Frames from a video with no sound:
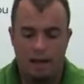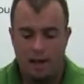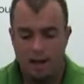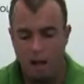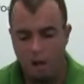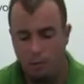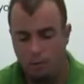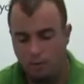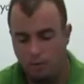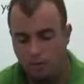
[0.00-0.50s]

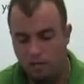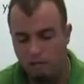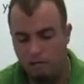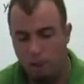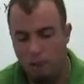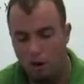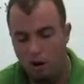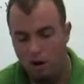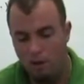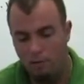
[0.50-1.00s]
And with these
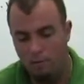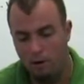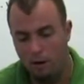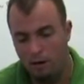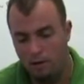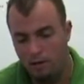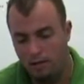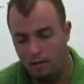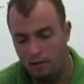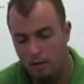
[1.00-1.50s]
party
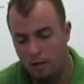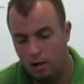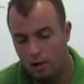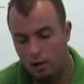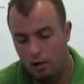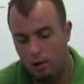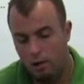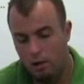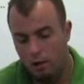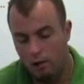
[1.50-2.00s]
mugs,
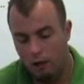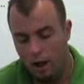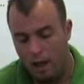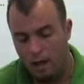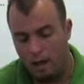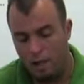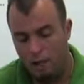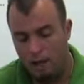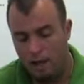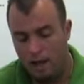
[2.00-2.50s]
you're
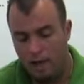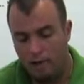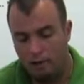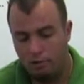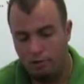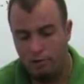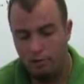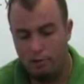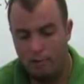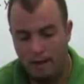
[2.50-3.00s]
able to
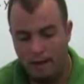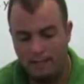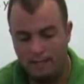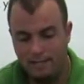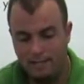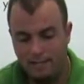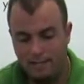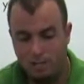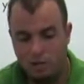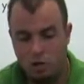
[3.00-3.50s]
actually
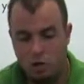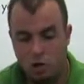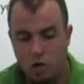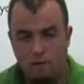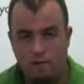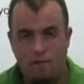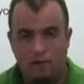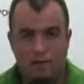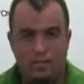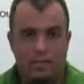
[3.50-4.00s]
mix and
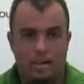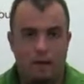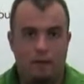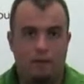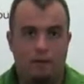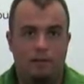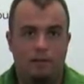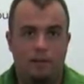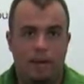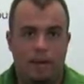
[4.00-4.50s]
serve in the
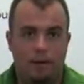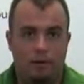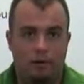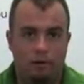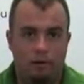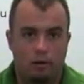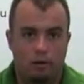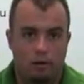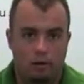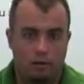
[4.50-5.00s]
same
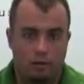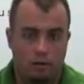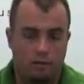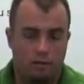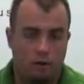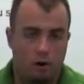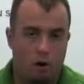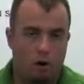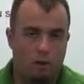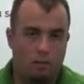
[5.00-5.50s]
container. So
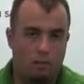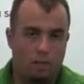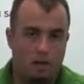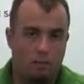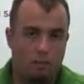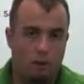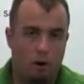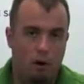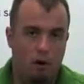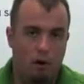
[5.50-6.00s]
if you're hosting
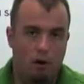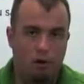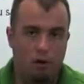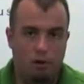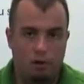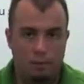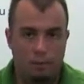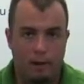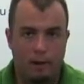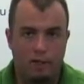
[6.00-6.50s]
a party,
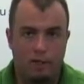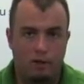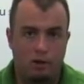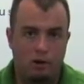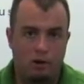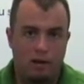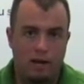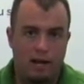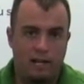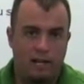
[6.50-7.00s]
you make sure
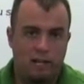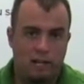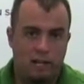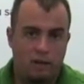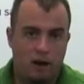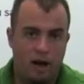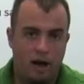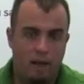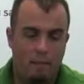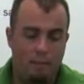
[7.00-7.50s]
your guests
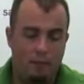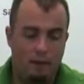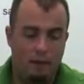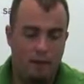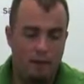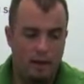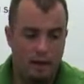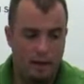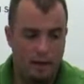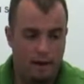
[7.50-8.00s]
are
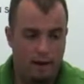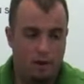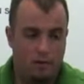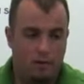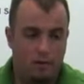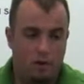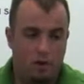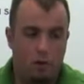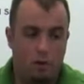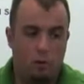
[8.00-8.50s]
happy, and it's
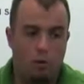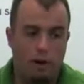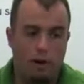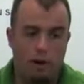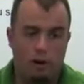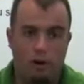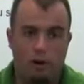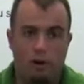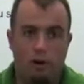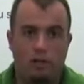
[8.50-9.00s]
really
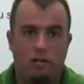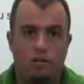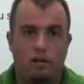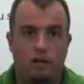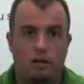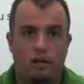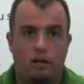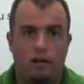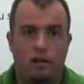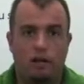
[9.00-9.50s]
quick and you're not
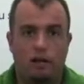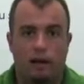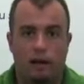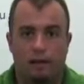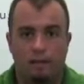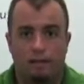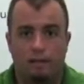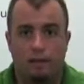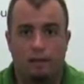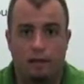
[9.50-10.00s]
dirtying a lot
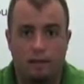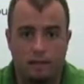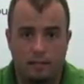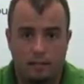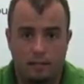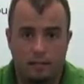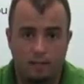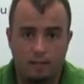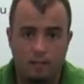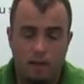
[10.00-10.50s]
of
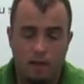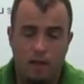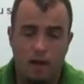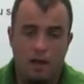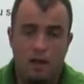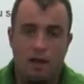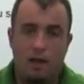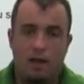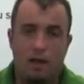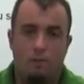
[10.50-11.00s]
things.
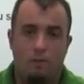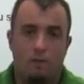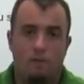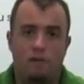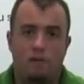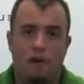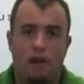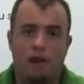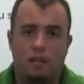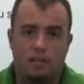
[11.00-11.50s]
Now
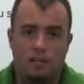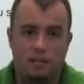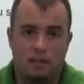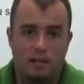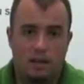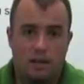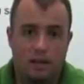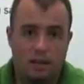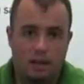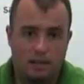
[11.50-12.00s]
moving on to the
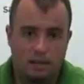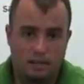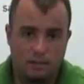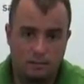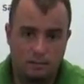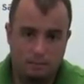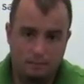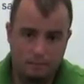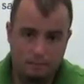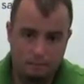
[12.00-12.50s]

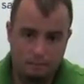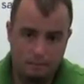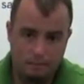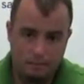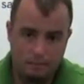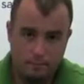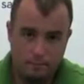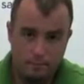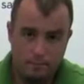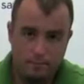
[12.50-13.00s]
cons.
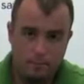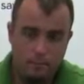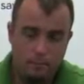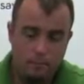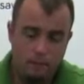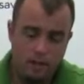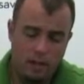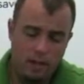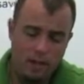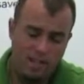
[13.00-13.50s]

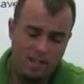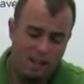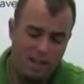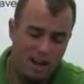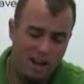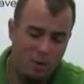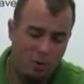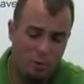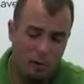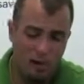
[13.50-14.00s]
It's
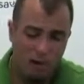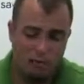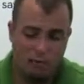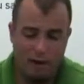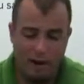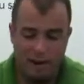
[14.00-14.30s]
not quite